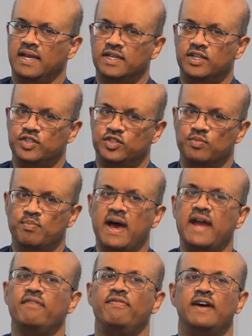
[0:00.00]
And it is to
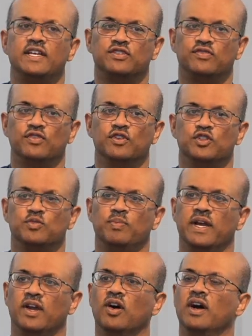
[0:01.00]
manifest
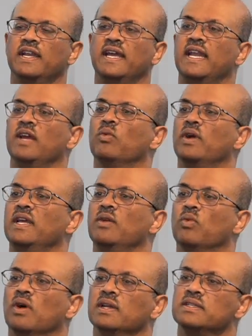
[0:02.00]
first by God getting what
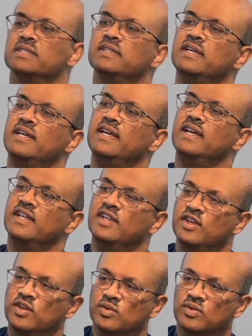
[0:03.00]
he wants in
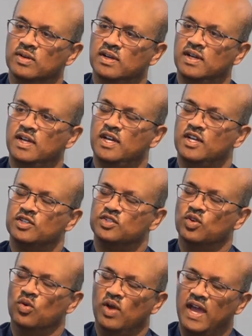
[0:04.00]
you.
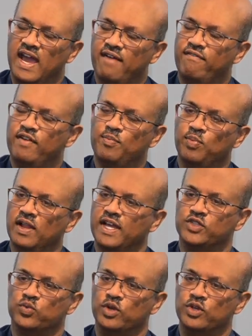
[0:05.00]
So every
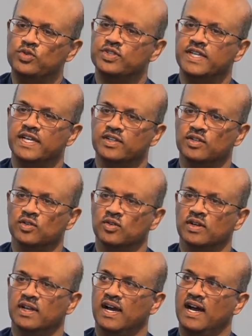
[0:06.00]
place where you say to the
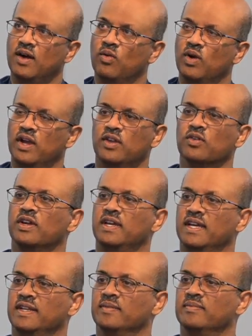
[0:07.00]
Lord, I want your
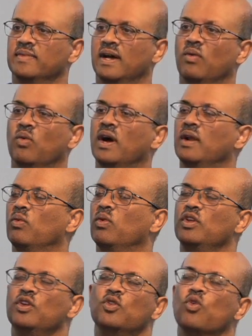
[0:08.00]
kingdom, I want
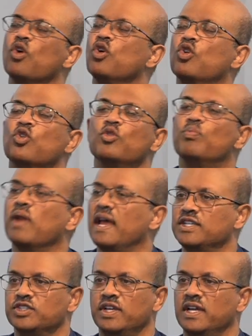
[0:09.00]
your good
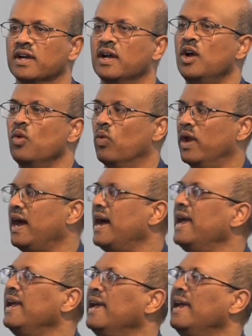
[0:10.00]
pleasure here. When
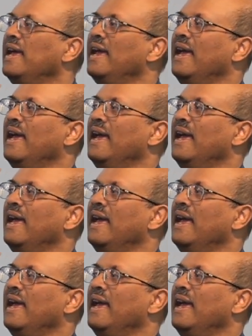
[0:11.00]
I